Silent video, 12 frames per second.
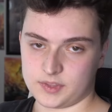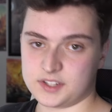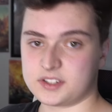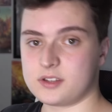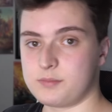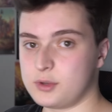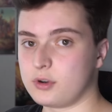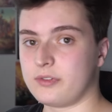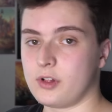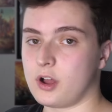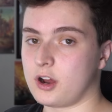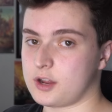This is a
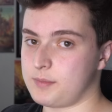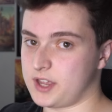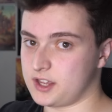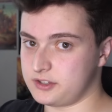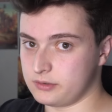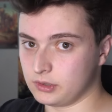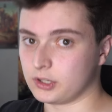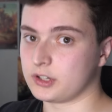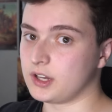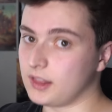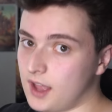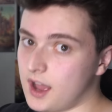beautiful arc because you learn
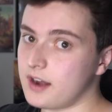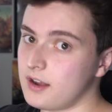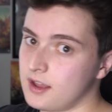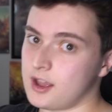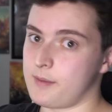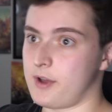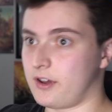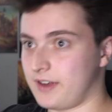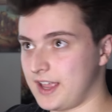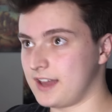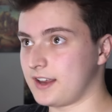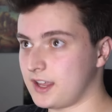a lot about
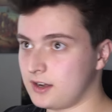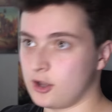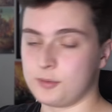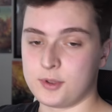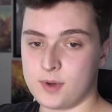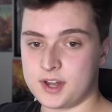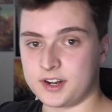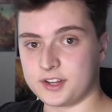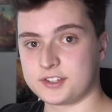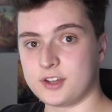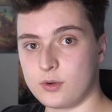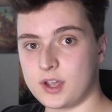Anakin, Obi-Wan, and
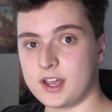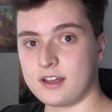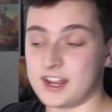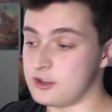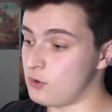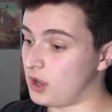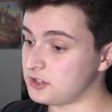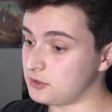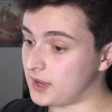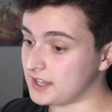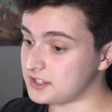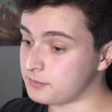Ahsoka, and you also
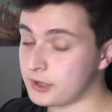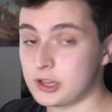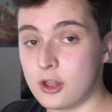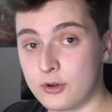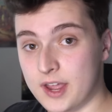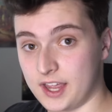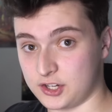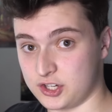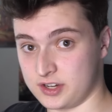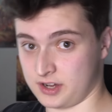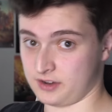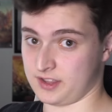get some clone
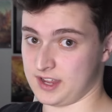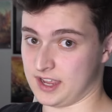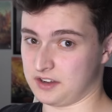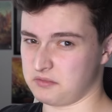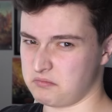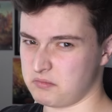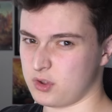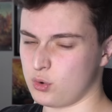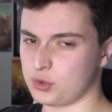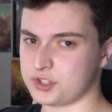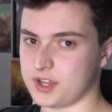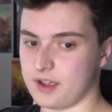action near the end.
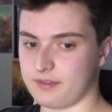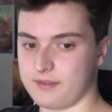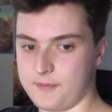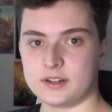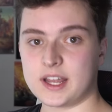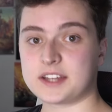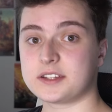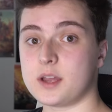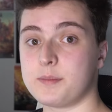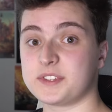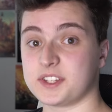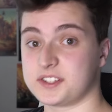Cool stuff. Next
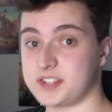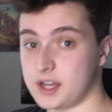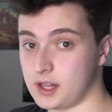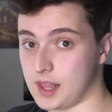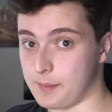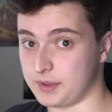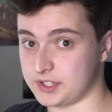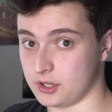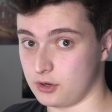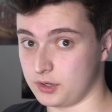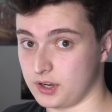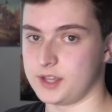up is a single
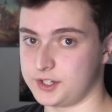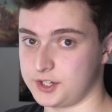episode, The